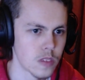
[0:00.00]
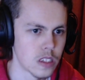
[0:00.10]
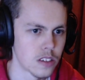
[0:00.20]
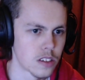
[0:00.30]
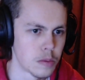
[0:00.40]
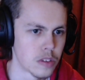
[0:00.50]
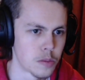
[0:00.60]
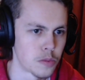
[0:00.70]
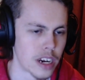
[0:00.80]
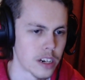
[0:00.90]
Some
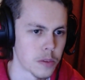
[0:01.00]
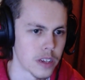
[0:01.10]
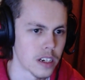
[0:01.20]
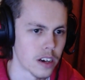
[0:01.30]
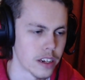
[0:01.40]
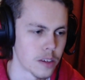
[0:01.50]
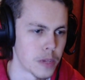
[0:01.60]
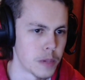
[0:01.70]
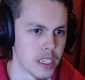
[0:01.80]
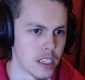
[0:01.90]
some random thing, like
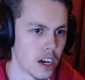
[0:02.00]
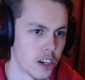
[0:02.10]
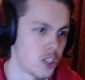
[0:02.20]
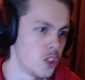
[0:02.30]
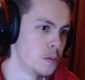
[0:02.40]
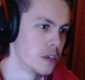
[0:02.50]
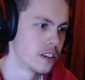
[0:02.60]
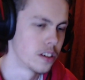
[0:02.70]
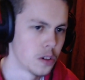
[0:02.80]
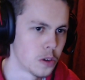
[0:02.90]
maybe a
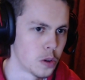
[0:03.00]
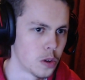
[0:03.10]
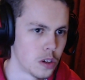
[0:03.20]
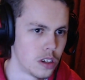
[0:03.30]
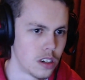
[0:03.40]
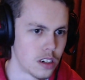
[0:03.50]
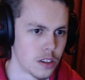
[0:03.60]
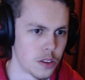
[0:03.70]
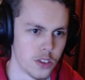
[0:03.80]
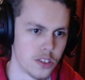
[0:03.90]
human or
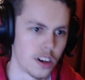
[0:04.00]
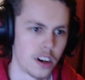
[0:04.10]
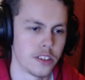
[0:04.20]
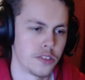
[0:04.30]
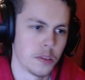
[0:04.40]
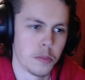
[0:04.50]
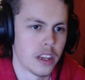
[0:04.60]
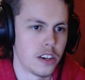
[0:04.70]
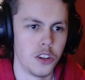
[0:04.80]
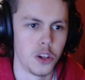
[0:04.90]
the start of
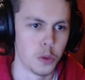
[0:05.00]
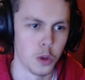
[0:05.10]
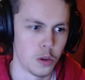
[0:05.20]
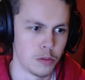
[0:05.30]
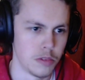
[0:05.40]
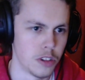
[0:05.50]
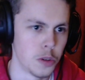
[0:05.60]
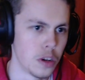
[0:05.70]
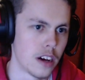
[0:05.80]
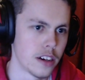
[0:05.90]
something new or yeah, new
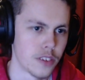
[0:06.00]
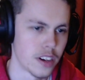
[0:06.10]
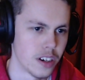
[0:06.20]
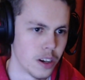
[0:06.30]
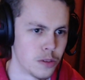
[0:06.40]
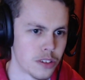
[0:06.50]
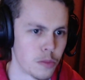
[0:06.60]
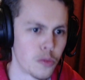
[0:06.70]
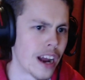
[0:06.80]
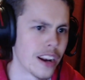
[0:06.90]
life, I don't know,
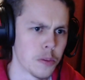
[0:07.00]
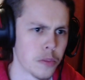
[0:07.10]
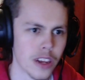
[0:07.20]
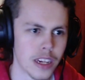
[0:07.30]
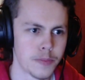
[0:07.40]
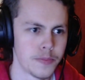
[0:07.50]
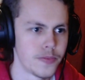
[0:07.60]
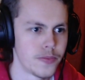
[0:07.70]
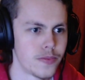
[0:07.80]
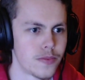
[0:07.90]
some random thing.
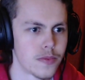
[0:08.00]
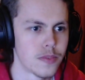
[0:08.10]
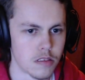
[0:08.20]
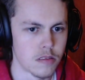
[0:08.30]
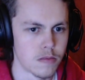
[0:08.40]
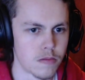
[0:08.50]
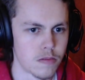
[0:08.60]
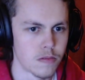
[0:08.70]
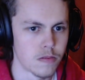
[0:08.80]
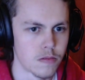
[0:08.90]
Did you know
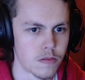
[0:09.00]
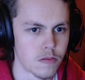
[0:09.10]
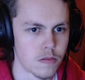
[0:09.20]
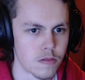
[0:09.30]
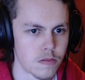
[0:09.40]
I was there?